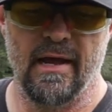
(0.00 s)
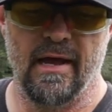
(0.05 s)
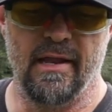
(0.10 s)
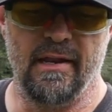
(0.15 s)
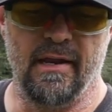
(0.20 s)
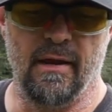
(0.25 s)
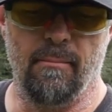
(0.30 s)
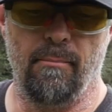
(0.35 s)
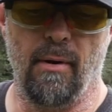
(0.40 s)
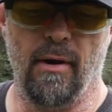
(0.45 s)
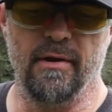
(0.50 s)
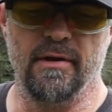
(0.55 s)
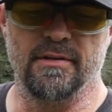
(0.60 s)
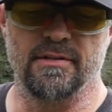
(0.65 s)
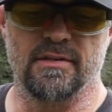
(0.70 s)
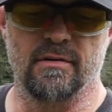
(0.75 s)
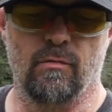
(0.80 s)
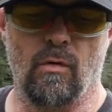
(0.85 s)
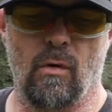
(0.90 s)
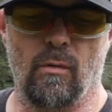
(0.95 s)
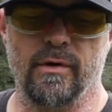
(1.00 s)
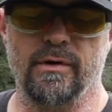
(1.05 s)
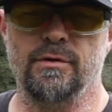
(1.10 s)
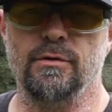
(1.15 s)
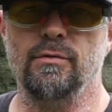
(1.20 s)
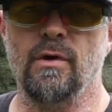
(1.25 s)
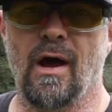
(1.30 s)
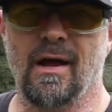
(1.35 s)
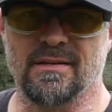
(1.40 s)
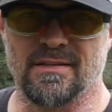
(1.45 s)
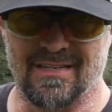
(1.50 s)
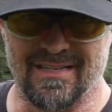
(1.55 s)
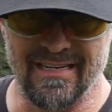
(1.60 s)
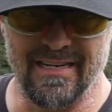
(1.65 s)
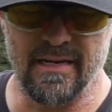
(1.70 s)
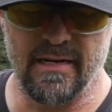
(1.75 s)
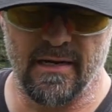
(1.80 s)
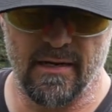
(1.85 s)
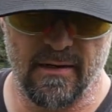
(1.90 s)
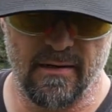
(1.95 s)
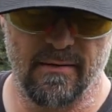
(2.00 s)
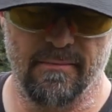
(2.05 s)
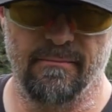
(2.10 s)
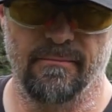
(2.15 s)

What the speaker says: and the abundance of what we do not see.